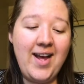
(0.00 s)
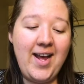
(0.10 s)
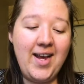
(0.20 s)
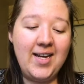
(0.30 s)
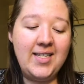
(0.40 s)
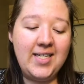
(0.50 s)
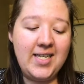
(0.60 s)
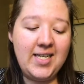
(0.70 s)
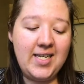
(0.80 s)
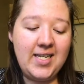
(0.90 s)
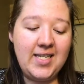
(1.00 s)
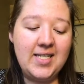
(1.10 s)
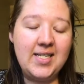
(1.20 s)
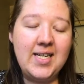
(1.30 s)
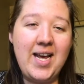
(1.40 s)
And it
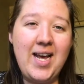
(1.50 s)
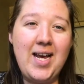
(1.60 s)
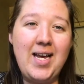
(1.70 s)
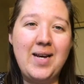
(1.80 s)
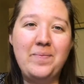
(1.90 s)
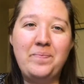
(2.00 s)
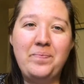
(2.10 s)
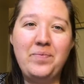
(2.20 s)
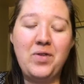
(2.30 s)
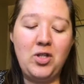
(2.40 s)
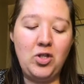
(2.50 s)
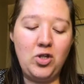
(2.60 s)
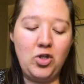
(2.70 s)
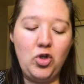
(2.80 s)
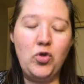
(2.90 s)
is
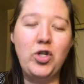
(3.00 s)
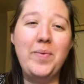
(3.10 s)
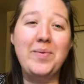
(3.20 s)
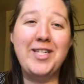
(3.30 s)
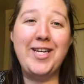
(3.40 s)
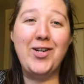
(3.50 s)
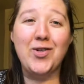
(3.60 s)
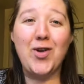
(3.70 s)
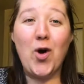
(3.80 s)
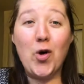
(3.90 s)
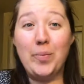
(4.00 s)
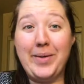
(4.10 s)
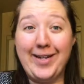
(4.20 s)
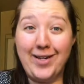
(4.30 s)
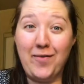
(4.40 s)
you should be able to hear the
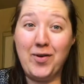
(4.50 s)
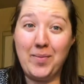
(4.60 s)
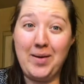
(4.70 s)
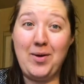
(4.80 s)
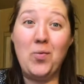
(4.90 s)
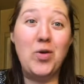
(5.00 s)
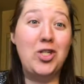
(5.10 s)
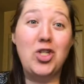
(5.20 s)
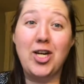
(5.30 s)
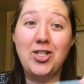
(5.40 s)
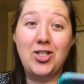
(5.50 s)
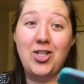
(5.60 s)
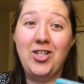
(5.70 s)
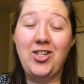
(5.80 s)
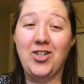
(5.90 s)
heartbeat of your baby with just
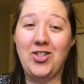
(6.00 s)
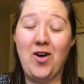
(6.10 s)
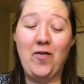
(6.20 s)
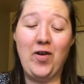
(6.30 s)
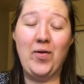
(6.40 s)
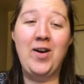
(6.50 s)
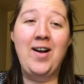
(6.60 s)
your cell phone.